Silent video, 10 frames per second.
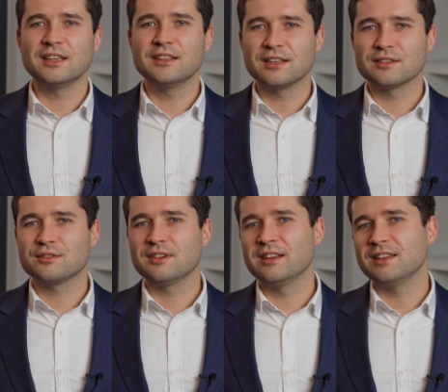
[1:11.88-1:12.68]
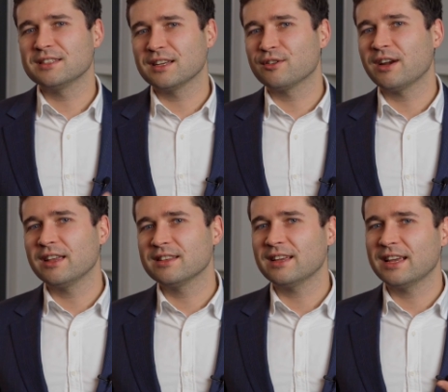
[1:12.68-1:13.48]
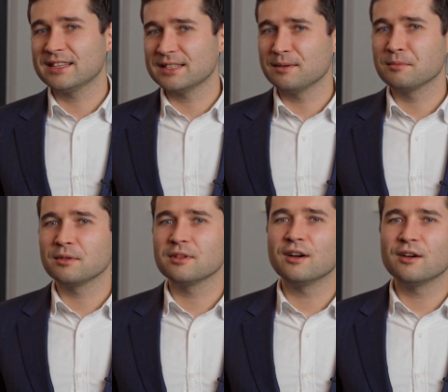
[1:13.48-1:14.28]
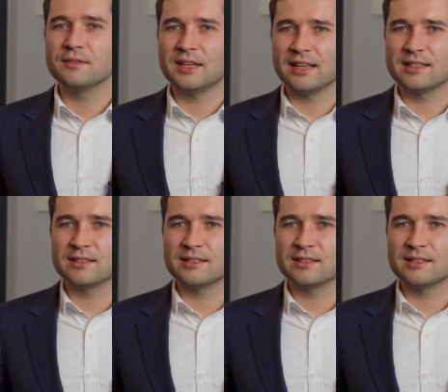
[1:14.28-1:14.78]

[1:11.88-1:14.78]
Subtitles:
industry is a great example of that.